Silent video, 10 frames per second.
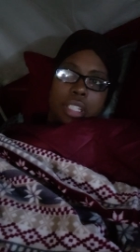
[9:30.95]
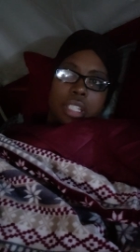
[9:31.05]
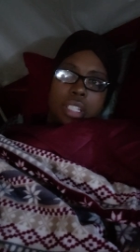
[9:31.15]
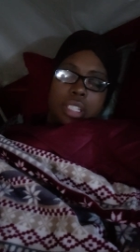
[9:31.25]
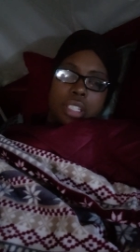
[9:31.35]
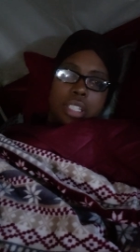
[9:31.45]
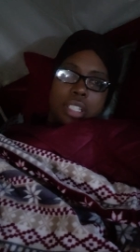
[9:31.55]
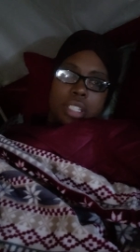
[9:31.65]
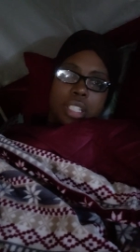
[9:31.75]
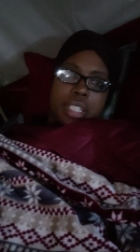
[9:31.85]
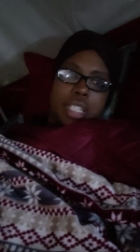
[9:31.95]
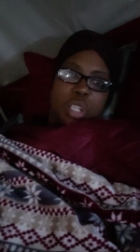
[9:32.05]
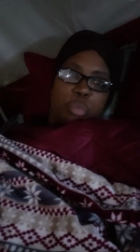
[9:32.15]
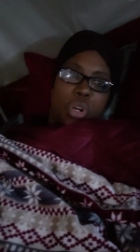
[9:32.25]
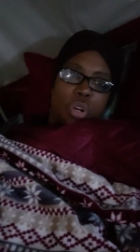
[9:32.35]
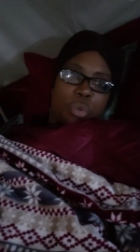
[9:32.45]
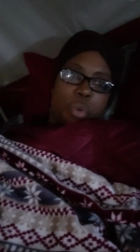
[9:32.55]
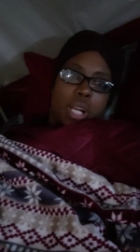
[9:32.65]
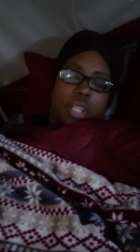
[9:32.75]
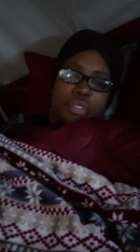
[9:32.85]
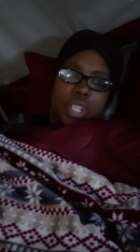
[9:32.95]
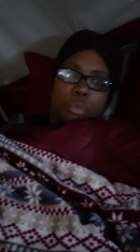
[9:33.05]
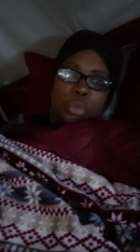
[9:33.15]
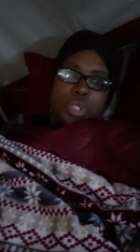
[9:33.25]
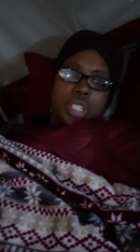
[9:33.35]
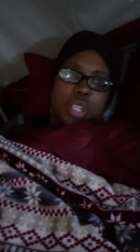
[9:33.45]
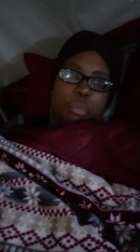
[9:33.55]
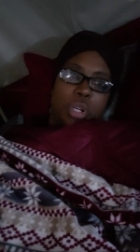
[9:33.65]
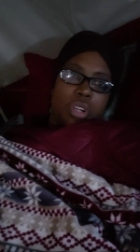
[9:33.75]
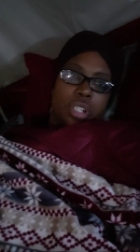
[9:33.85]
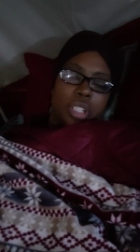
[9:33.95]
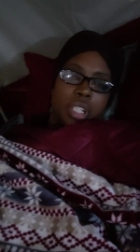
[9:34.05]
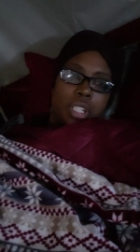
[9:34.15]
the, the, the set apart wife that will set apart